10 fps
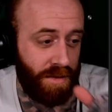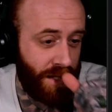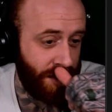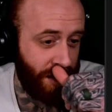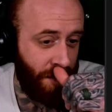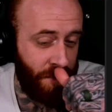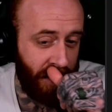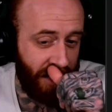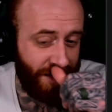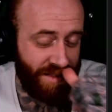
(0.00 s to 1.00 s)
then send me
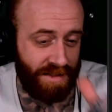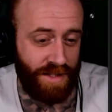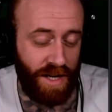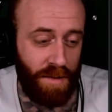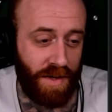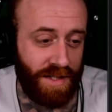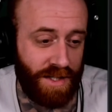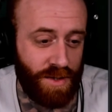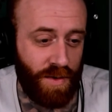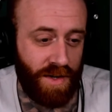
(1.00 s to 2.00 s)
a DM on
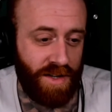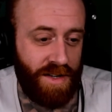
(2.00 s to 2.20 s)
Discord.